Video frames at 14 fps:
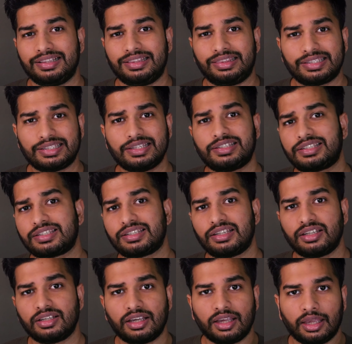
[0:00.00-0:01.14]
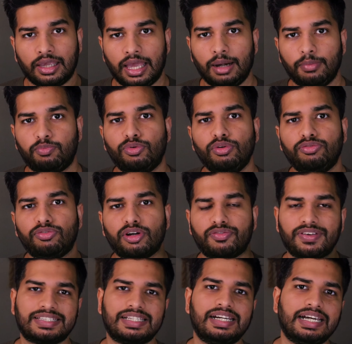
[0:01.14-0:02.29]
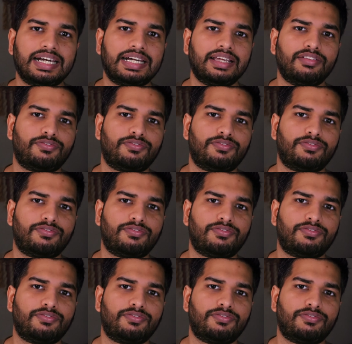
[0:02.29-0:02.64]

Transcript: This is helpful for facilitating